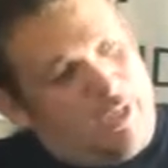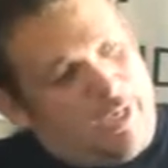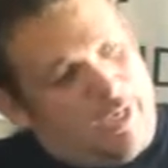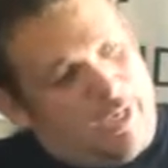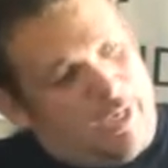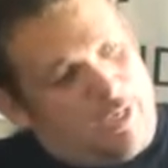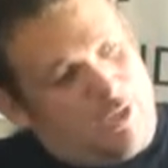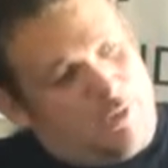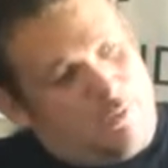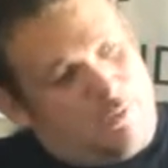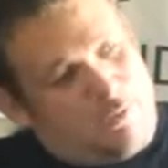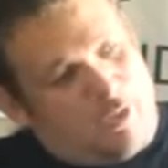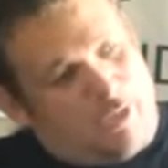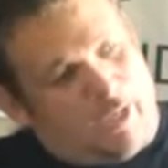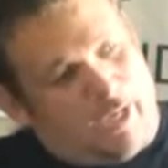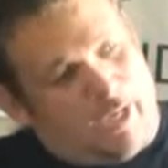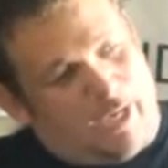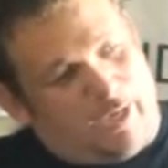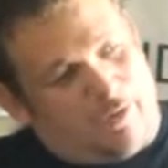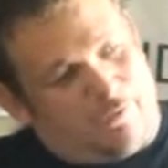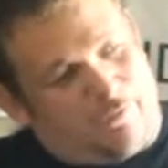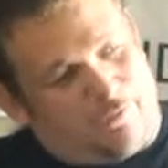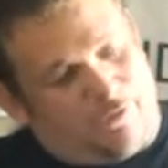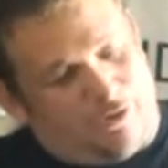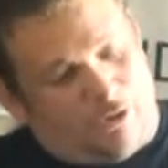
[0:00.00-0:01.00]
and you would
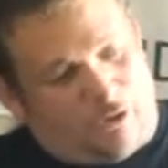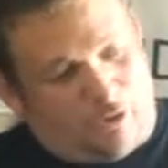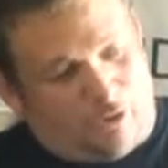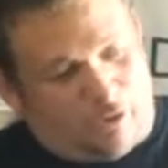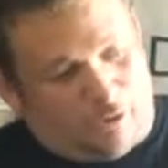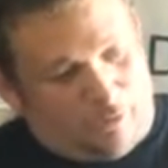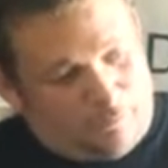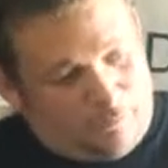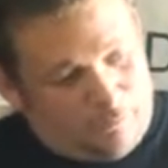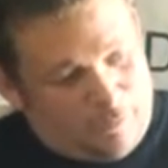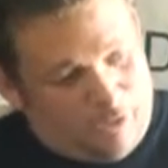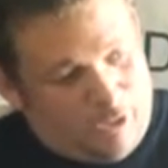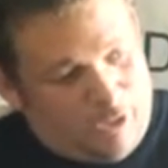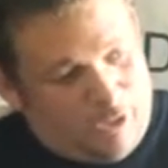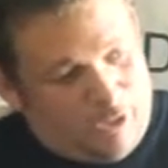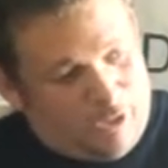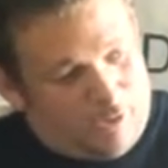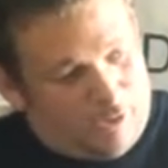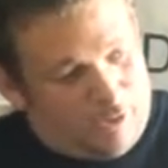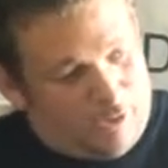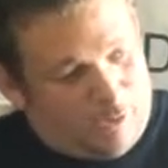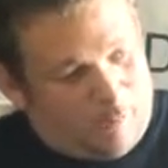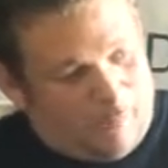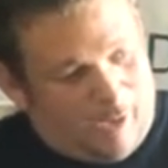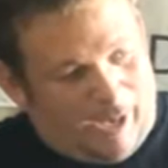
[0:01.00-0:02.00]
have you
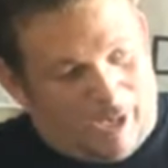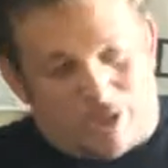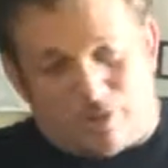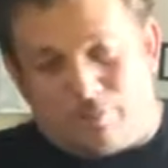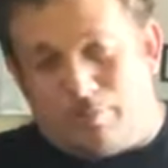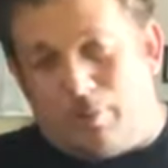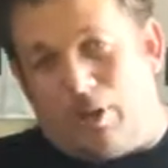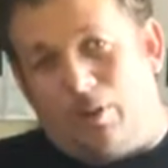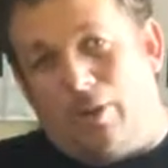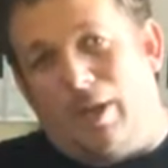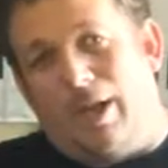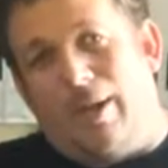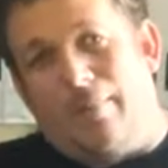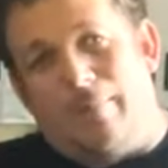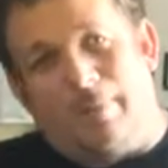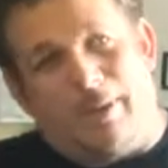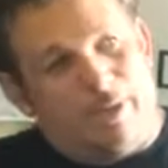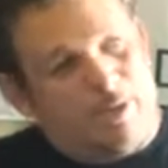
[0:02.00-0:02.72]
match them all up,